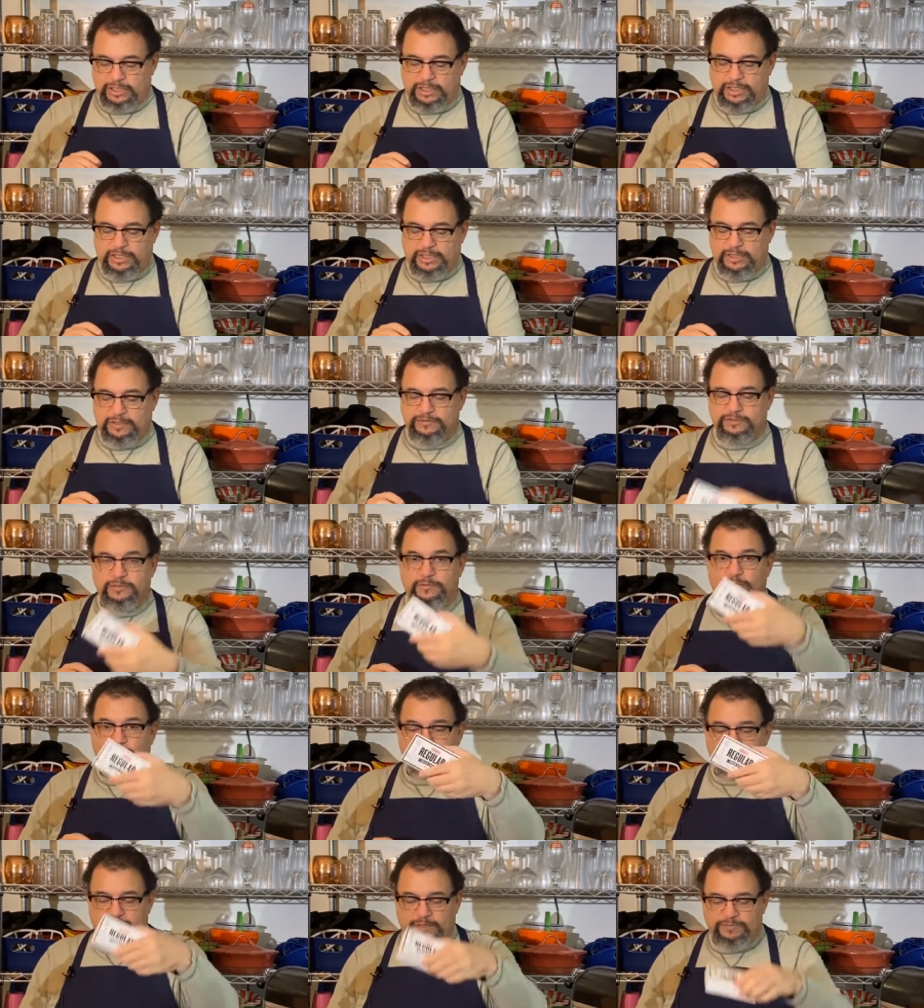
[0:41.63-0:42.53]

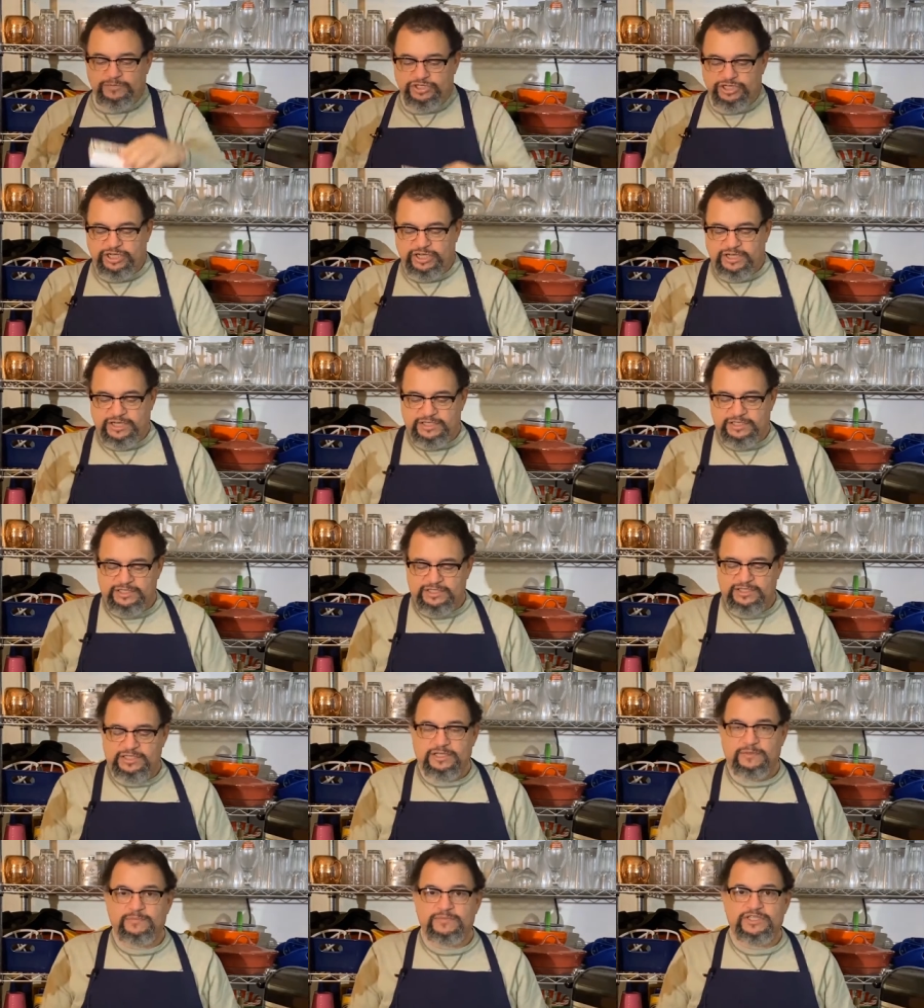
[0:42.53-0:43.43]
some cream cheese,
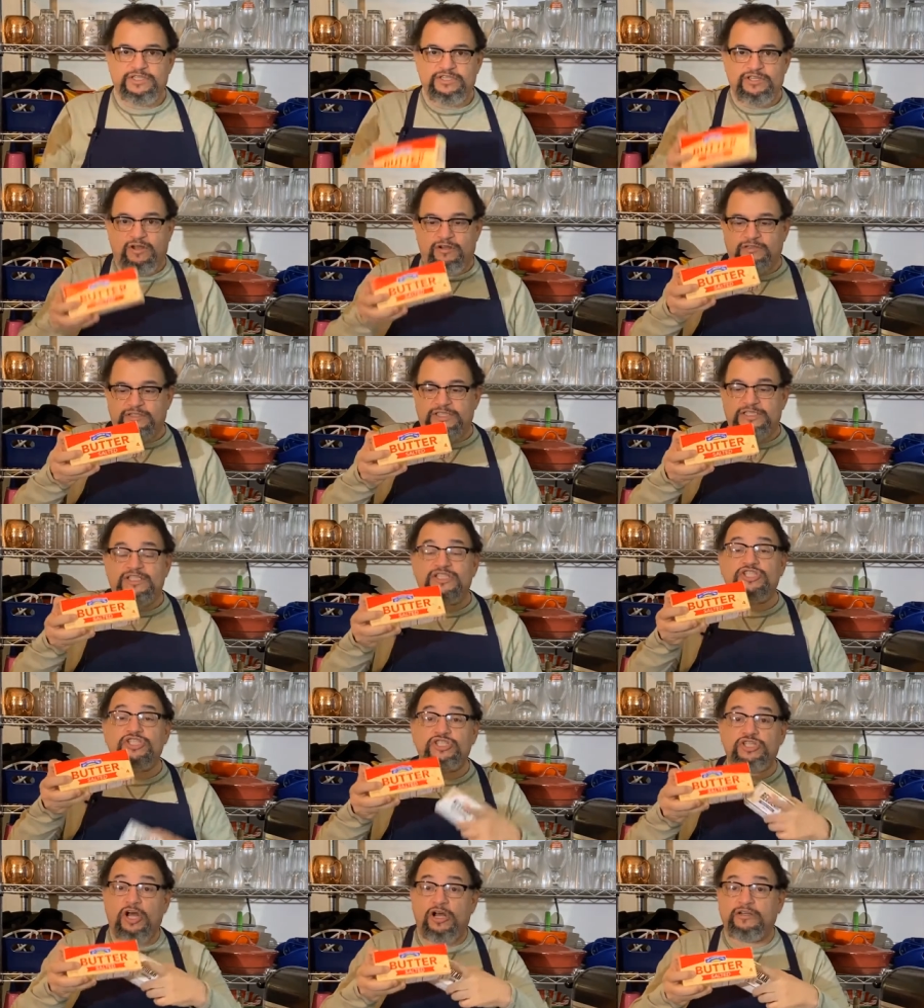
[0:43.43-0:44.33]
some
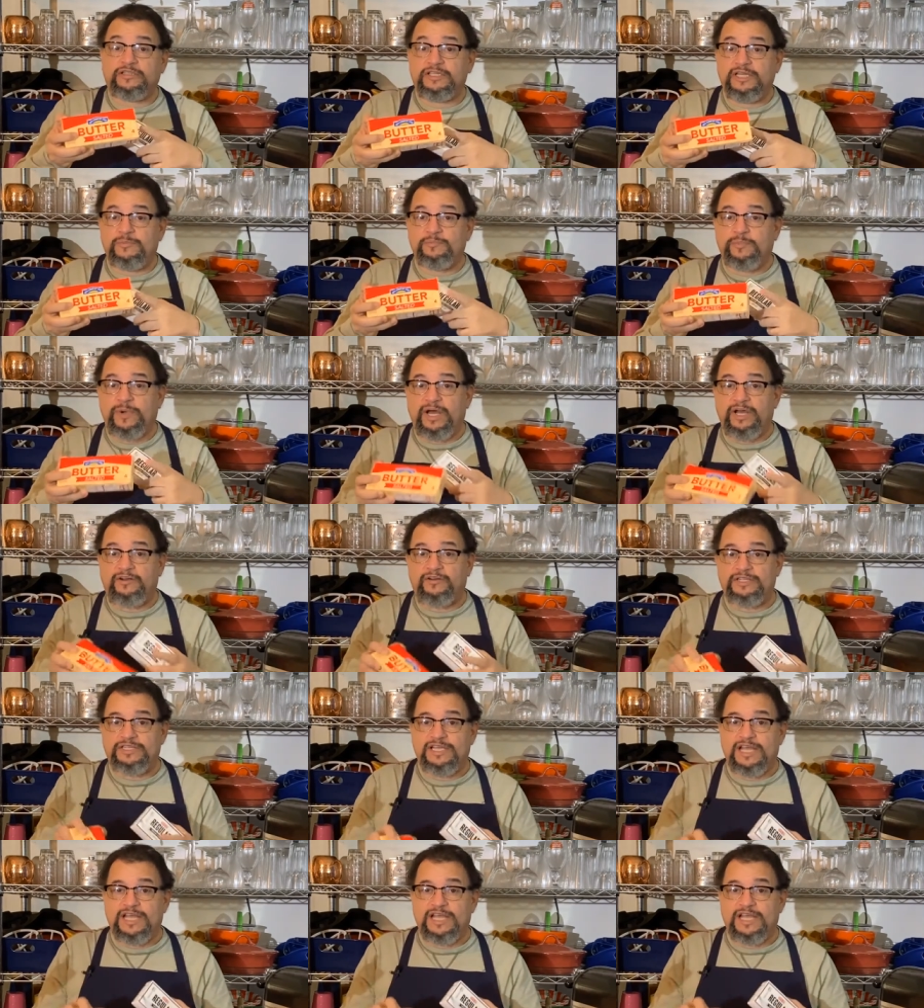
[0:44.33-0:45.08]
salted butter.